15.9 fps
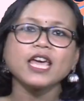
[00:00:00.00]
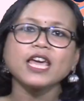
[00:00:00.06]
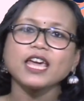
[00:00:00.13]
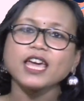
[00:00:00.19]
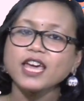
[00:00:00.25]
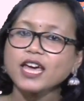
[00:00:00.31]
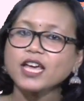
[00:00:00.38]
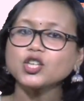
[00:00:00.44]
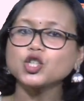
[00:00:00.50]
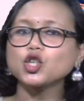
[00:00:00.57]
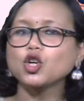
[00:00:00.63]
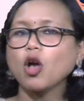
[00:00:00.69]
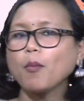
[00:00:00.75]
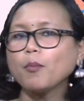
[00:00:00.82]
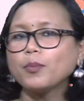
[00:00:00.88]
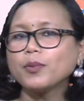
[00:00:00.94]
Each
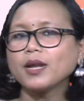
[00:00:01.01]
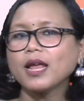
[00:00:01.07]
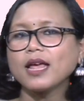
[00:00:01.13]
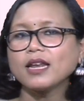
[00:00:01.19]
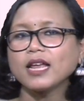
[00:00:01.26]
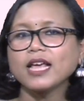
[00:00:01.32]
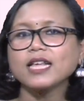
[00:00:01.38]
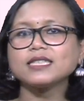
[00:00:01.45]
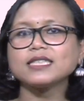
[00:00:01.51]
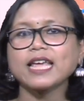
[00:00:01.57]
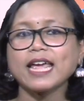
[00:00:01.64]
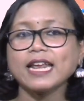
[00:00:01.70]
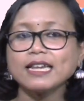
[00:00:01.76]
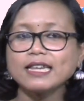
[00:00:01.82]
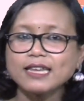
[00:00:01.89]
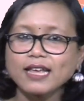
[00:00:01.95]
component is
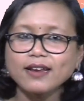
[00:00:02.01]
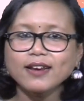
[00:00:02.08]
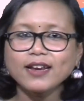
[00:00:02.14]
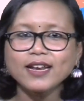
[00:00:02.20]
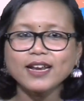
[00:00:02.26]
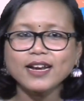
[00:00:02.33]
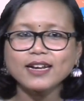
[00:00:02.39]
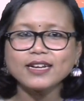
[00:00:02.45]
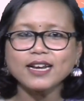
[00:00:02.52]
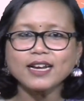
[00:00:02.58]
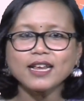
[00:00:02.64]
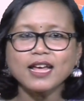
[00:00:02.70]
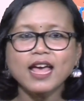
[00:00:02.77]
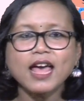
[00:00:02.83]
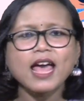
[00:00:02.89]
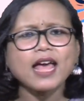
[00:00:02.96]
interrelated
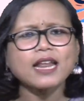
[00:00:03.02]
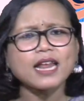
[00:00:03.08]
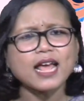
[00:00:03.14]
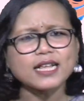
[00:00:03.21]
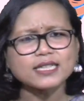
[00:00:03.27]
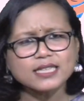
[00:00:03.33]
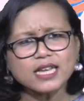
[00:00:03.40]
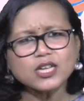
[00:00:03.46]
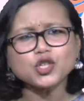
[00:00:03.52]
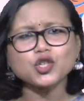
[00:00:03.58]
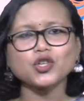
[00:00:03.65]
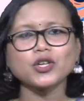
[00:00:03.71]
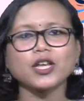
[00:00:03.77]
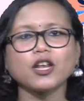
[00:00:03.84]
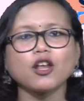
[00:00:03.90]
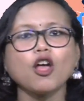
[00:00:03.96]
and
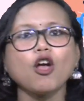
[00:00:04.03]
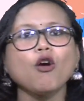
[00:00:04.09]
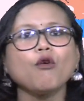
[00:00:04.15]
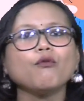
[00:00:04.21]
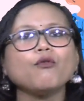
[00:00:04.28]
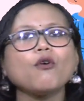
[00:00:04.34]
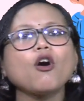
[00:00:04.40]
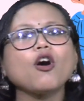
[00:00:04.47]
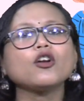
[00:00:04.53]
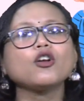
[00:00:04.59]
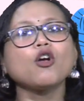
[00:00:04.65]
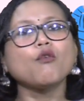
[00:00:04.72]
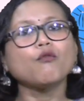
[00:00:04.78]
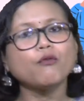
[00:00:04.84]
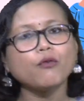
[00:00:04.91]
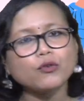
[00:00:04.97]
essential for
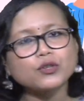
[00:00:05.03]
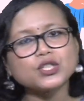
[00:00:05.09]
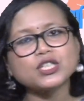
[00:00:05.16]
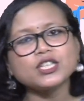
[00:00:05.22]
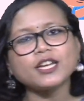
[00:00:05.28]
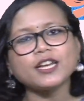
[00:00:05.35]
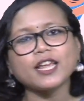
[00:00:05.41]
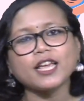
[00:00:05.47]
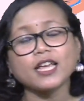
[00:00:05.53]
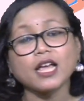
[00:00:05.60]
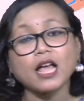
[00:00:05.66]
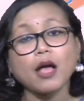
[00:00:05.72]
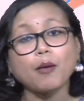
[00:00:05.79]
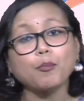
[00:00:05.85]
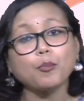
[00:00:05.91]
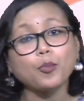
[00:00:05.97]
fostering
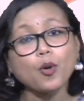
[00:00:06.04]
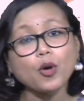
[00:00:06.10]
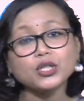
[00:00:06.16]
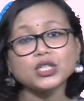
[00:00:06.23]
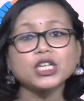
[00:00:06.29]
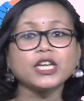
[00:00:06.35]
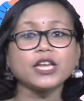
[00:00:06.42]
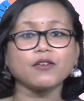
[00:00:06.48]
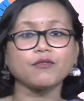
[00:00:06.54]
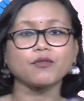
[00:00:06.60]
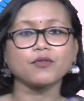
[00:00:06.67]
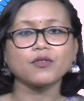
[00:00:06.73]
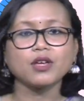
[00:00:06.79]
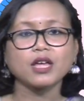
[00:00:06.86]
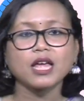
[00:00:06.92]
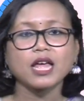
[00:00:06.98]
a positive
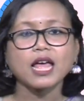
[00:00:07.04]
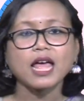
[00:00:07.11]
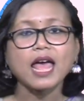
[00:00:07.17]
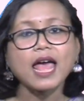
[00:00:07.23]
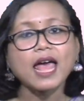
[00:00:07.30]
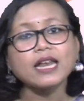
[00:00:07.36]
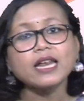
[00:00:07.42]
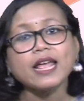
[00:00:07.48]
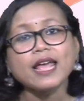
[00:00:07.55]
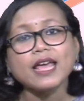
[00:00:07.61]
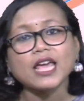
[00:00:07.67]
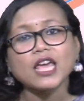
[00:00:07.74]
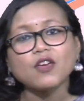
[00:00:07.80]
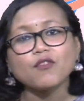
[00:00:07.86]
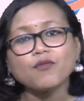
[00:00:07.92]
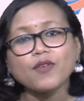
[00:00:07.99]
and
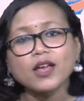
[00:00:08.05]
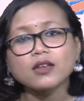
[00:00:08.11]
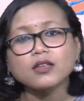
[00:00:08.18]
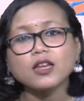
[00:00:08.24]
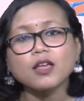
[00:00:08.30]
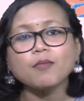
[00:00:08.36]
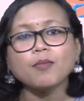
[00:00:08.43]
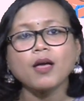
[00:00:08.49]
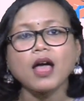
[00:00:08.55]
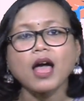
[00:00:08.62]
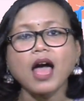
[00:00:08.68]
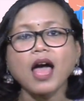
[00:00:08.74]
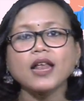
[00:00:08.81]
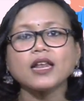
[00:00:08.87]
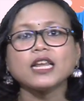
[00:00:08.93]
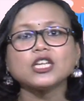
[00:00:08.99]
effective
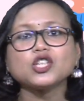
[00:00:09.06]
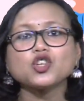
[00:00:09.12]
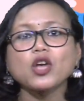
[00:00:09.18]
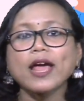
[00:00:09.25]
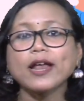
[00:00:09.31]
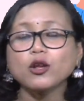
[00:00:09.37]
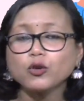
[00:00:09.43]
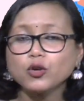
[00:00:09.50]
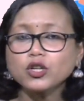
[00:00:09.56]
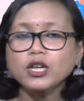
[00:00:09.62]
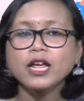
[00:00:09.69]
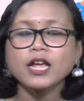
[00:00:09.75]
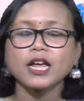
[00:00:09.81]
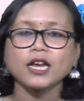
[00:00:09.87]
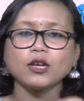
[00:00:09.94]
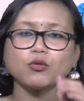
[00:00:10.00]
early childhood
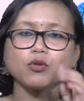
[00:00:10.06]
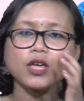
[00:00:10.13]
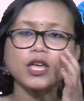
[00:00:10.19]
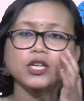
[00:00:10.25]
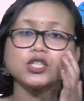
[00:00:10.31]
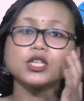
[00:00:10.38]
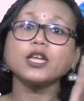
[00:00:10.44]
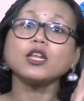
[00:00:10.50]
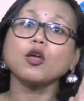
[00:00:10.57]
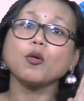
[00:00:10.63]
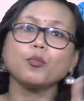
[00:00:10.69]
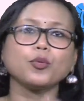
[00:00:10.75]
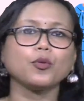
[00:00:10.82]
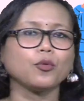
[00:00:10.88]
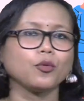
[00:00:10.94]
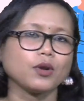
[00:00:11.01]
education
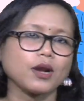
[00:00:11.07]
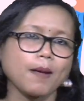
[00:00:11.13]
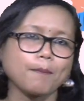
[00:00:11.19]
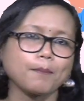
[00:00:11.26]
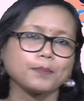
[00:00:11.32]
program.